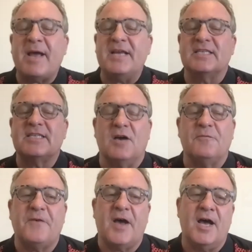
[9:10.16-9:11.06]
about
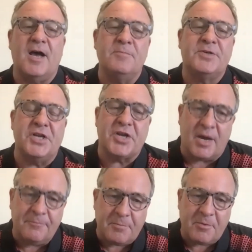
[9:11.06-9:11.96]
yourself. Do you
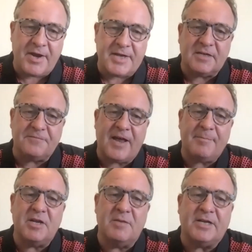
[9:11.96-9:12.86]
come from a racing
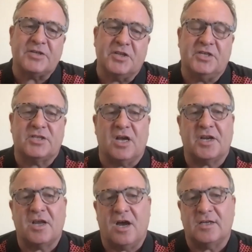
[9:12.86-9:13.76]
family? You mentioned that you
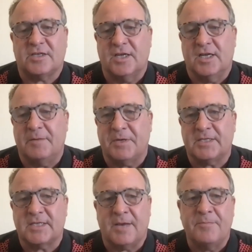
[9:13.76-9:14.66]
started karts early,
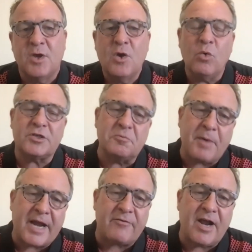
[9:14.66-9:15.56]
but what's your
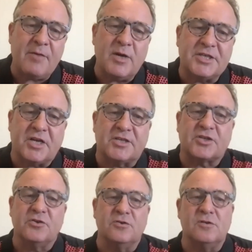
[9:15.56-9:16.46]
background? Where'd you go to
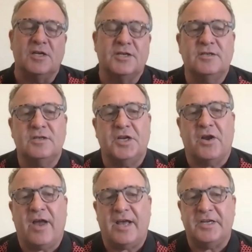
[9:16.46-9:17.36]
school? And,
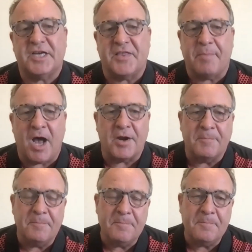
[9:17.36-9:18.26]
how did you get the bug?